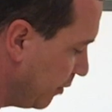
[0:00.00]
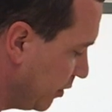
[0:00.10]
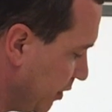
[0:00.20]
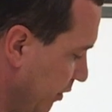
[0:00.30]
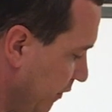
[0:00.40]
rib,
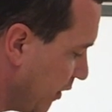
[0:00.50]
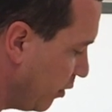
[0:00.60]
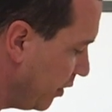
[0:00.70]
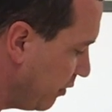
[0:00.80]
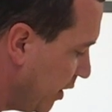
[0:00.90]
which is the
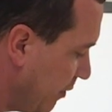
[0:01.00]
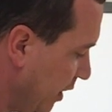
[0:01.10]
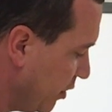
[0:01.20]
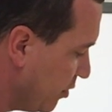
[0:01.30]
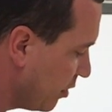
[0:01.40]
floating rib,
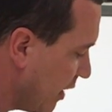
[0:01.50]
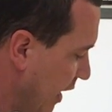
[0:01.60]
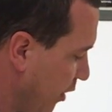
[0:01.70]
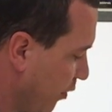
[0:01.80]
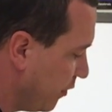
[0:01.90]
and you
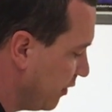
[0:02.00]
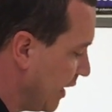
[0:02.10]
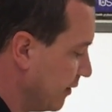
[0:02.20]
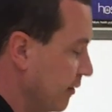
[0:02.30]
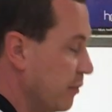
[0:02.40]
slide over,
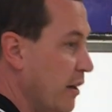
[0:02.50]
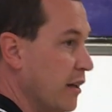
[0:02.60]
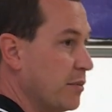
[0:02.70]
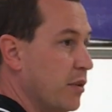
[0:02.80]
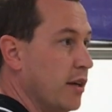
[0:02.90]
that's the
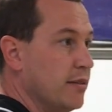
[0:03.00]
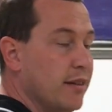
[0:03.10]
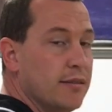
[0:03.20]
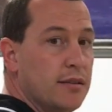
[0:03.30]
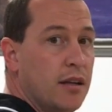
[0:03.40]
spinous
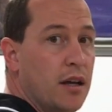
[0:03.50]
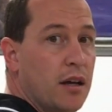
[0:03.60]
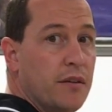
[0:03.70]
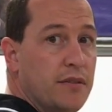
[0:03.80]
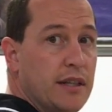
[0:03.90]
process
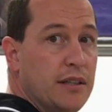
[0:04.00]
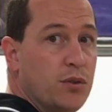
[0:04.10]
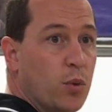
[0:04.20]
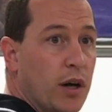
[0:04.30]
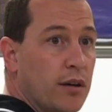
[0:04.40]
of
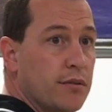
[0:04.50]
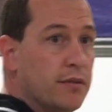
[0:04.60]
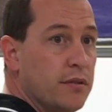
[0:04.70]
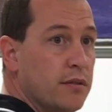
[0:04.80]
T12.